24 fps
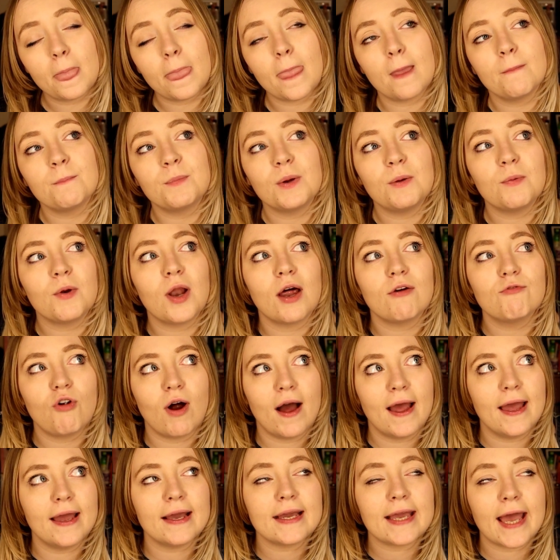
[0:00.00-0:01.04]
And we were like,
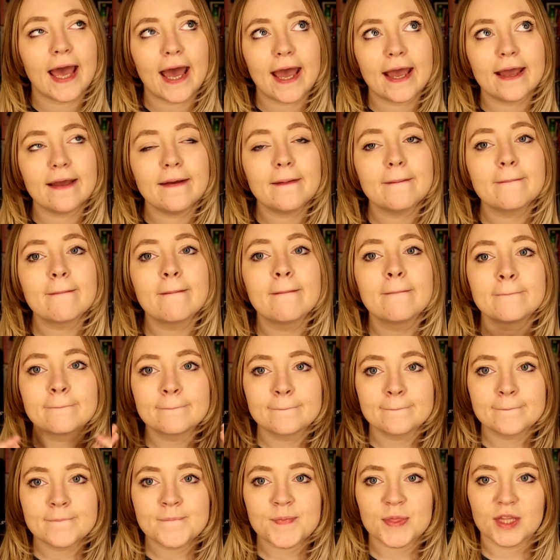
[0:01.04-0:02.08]
right, okay.
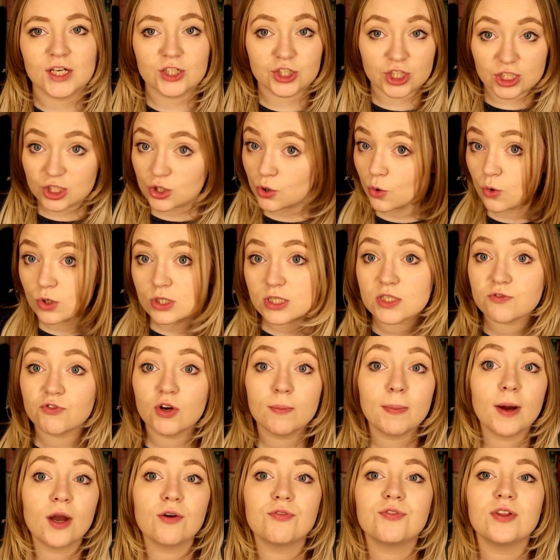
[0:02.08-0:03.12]
And she talked us
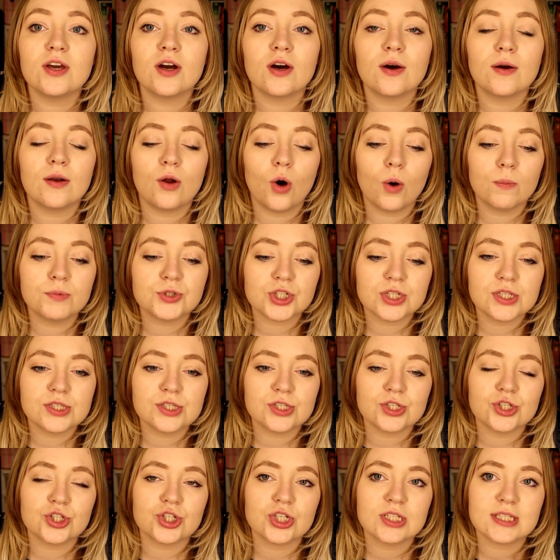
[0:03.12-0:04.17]
through both the
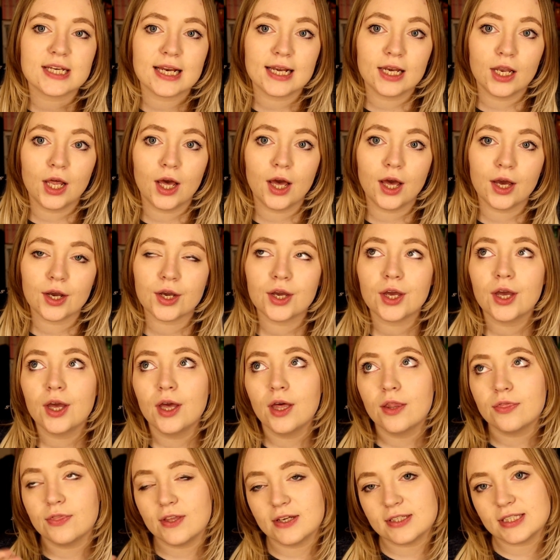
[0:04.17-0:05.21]
options, and she said, look,
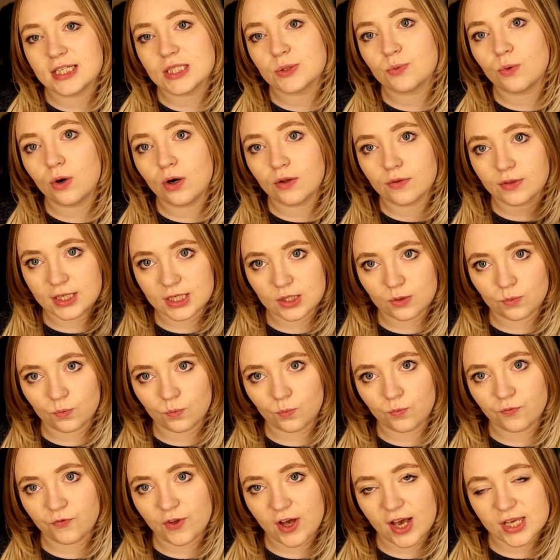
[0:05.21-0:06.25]
this is what the
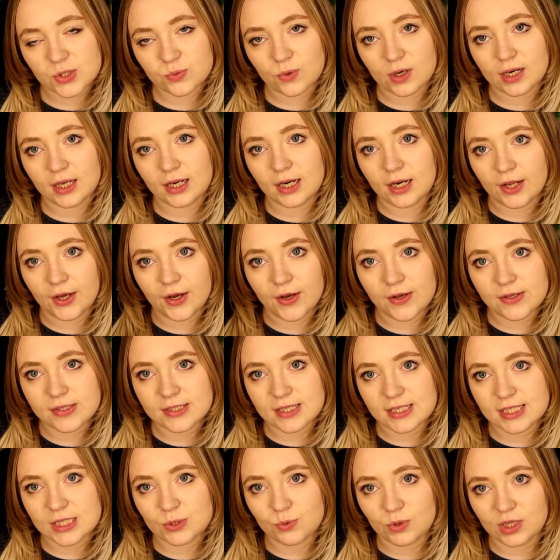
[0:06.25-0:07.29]
first one includes,
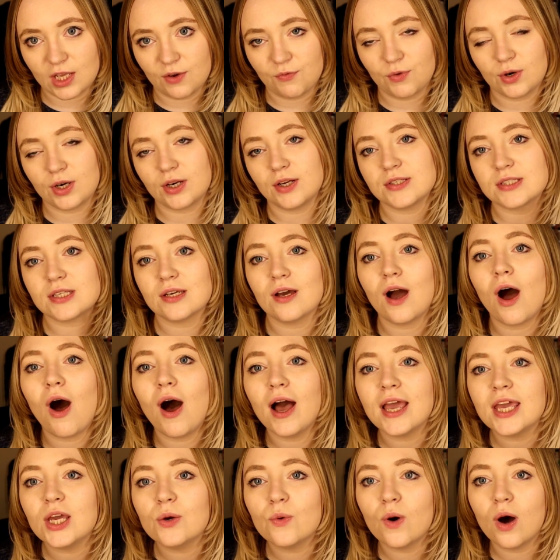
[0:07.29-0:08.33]
this is what the other one includes. So
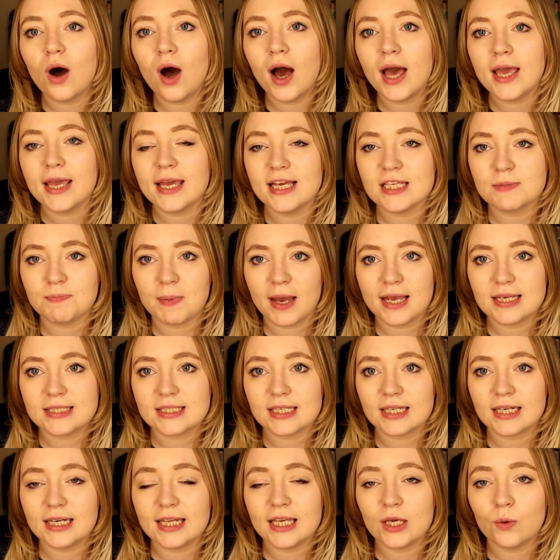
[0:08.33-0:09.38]
IUI is
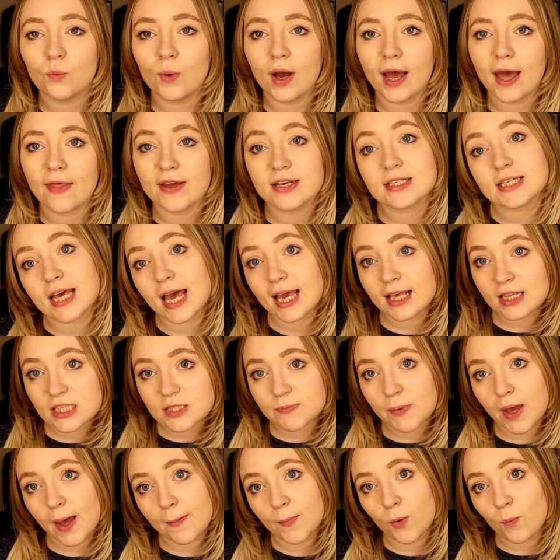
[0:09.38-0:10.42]
basically where they take the
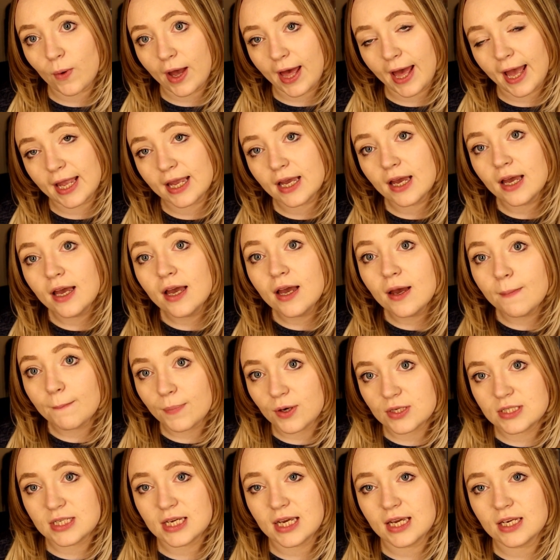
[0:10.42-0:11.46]
sperm away,
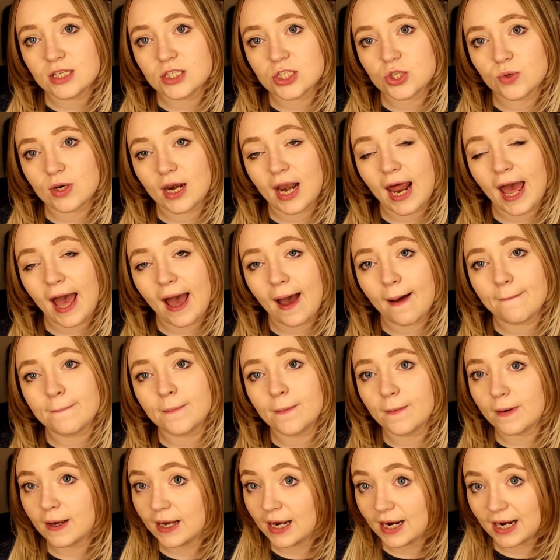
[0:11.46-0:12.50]
put it into a lab,
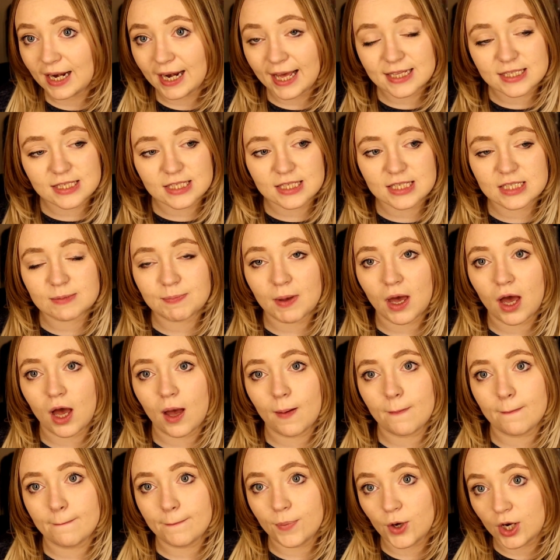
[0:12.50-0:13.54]
cleanse the
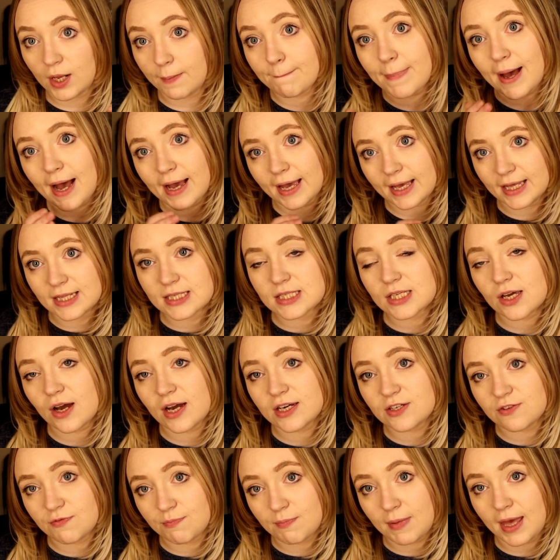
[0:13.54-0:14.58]
sperm, put it back
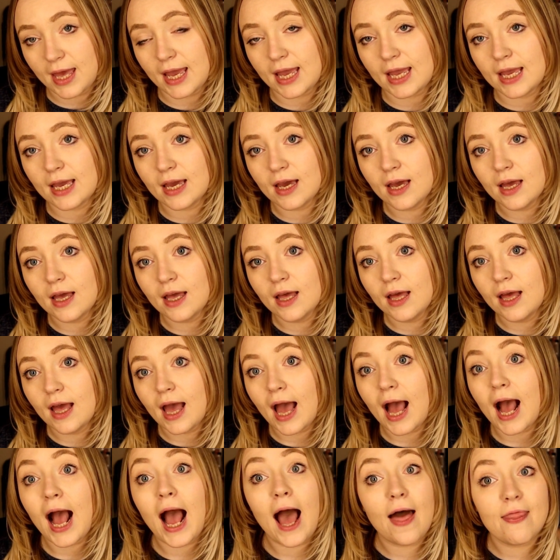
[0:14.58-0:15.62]
inside of me,
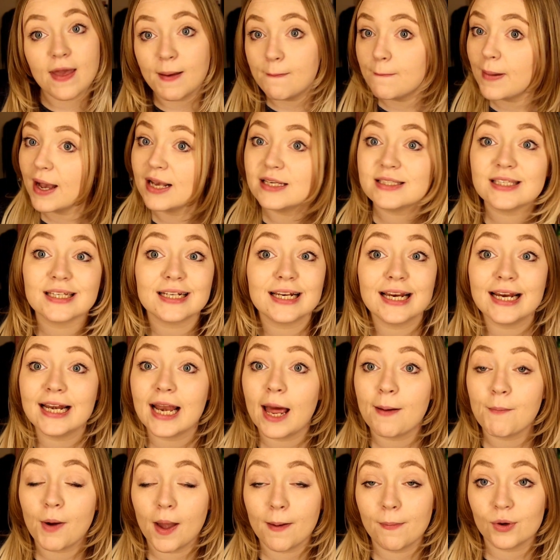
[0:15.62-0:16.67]
and then basically
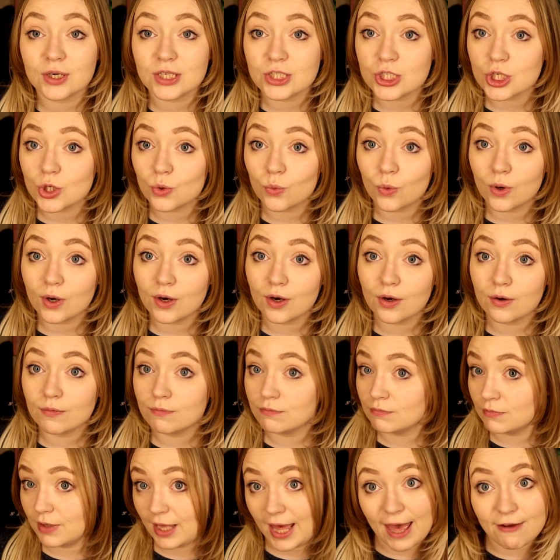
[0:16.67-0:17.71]
let my body do
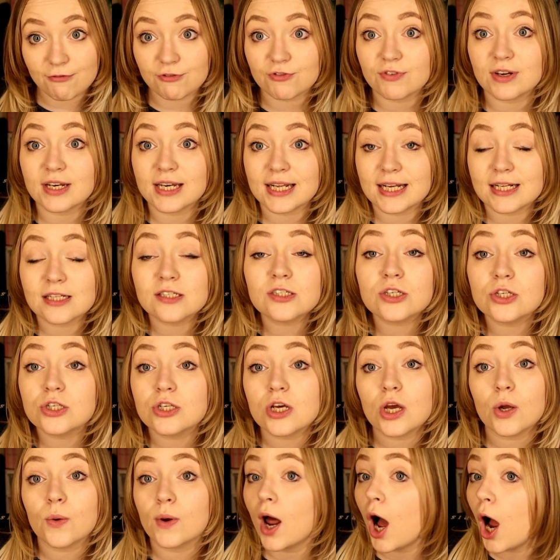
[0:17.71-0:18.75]
whatever it needs to do,
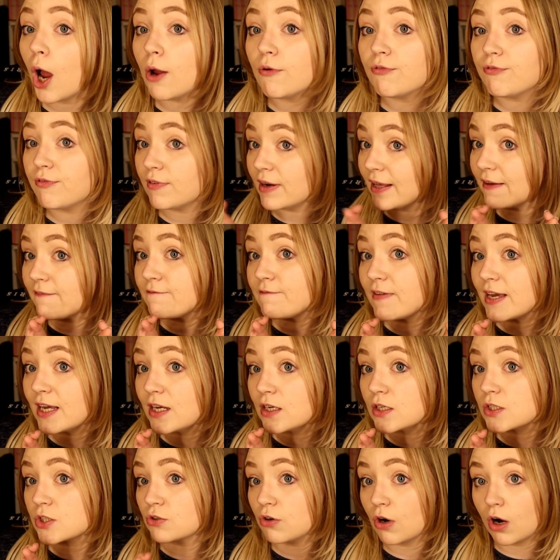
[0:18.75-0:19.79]
and hopefully,
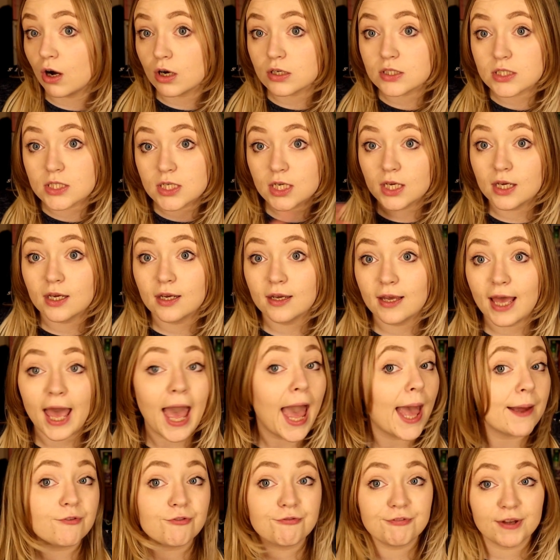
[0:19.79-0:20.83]
fingers crossed,
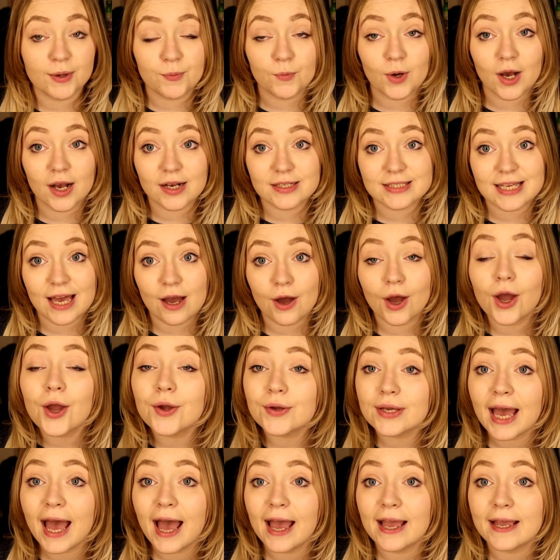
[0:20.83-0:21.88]
everything works out
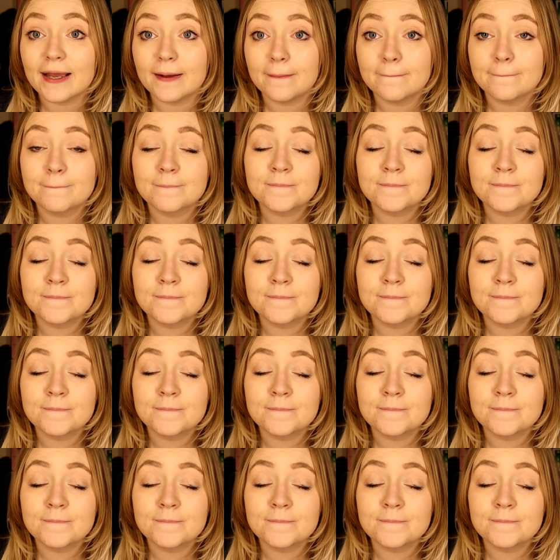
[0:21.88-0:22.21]
okay.